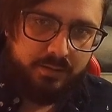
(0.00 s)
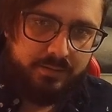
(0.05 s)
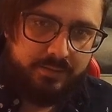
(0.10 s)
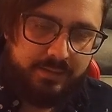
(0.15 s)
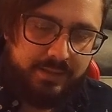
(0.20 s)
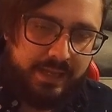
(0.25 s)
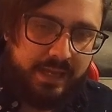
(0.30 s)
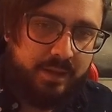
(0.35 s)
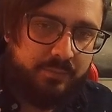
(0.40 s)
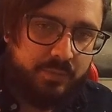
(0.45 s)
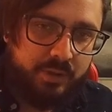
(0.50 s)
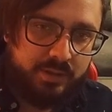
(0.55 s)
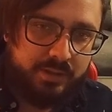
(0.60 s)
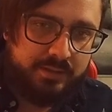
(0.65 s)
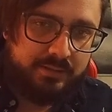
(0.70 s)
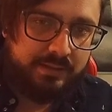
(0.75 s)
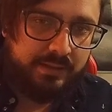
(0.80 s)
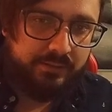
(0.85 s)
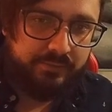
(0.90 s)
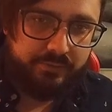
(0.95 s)
The
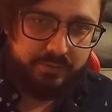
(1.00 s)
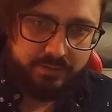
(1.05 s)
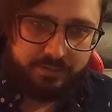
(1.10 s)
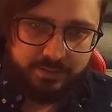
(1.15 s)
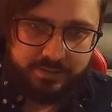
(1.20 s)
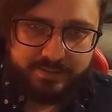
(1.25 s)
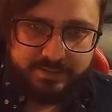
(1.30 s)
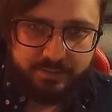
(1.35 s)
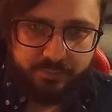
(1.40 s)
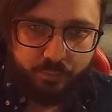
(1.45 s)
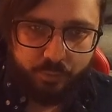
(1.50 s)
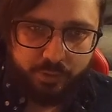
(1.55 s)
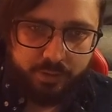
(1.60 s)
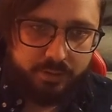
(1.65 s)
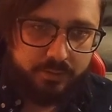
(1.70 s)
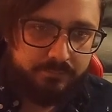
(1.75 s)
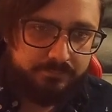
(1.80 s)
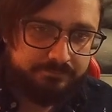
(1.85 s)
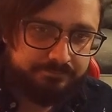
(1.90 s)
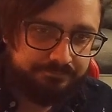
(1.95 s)
amulet definitely needs some work.
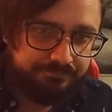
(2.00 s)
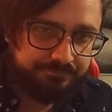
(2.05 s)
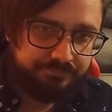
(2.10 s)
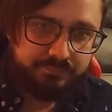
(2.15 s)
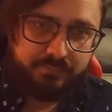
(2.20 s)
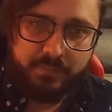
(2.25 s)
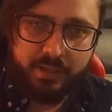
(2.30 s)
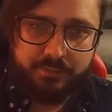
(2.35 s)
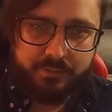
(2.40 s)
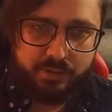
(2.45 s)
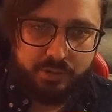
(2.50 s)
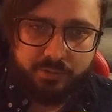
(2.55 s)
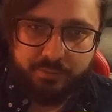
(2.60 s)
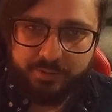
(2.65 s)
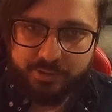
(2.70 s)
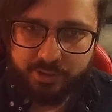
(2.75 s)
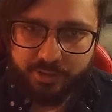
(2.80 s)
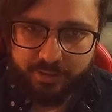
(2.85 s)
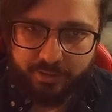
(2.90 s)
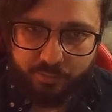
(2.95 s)
I'm going to be
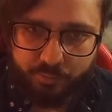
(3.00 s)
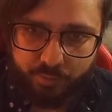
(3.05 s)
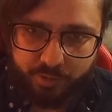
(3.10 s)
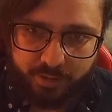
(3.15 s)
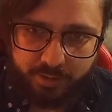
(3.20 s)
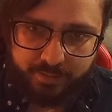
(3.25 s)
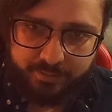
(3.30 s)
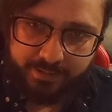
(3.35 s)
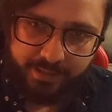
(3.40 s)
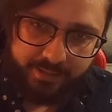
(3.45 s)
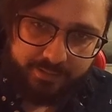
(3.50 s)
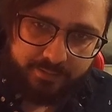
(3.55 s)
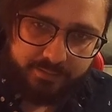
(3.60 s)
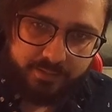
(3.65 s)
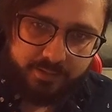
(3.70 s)
trying to work on that.